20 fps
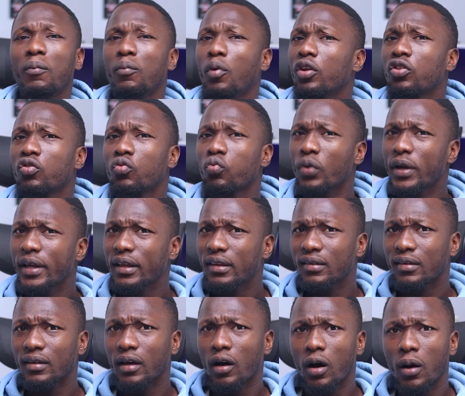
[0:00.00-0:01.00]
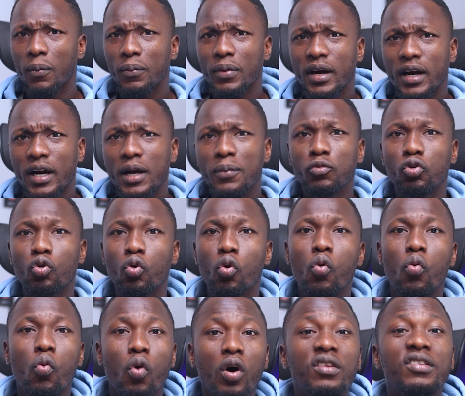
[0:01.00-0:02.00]
But with crypto,
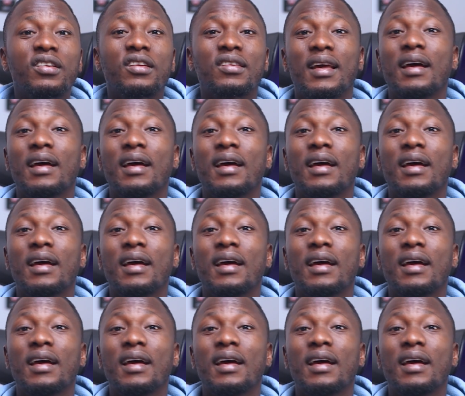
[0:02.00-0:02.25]
once the